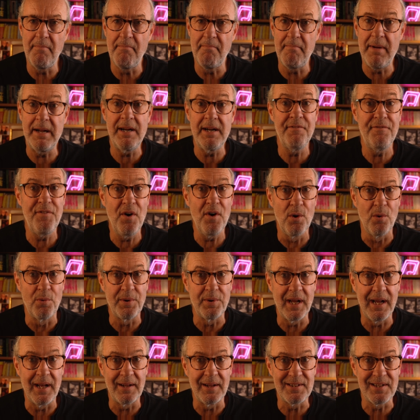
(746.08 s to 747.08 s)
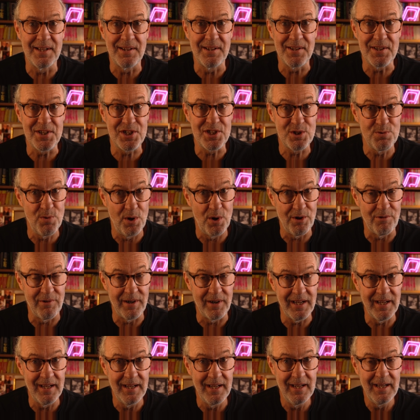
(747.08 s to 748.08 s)
manifold at the
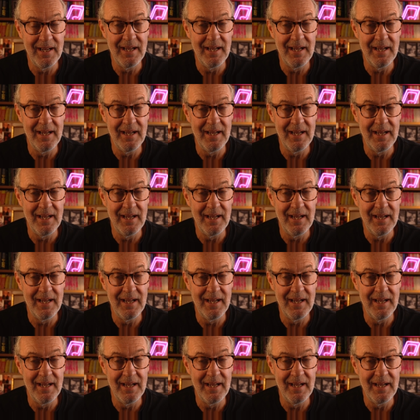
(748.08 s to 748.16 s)
swannery,